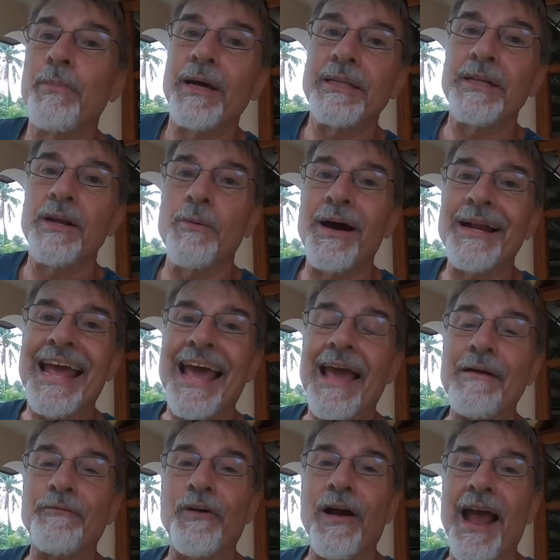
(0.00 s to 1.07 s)
But you know what?
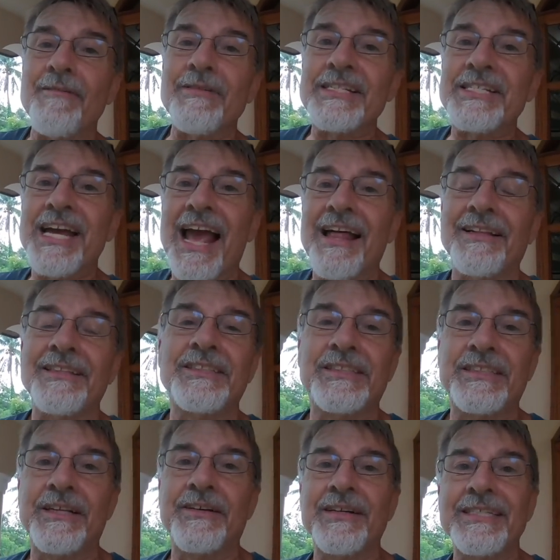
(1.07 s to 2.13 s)
For every challenge
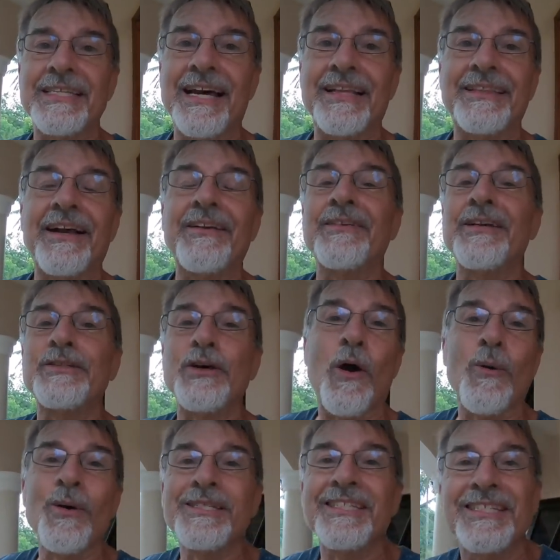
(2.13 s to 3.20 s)
there is out there, there's
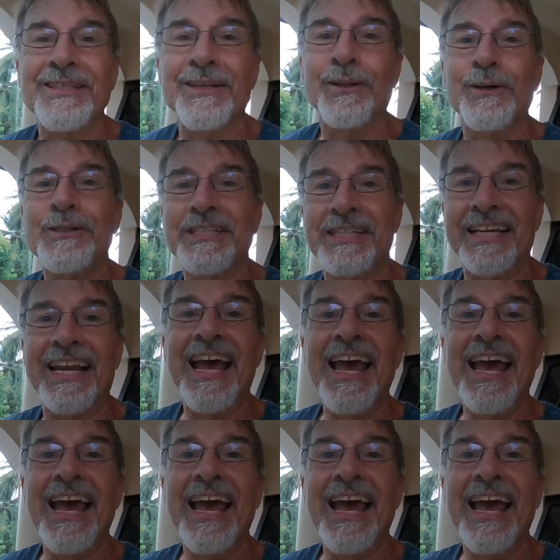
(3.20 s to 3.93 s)
always a solution.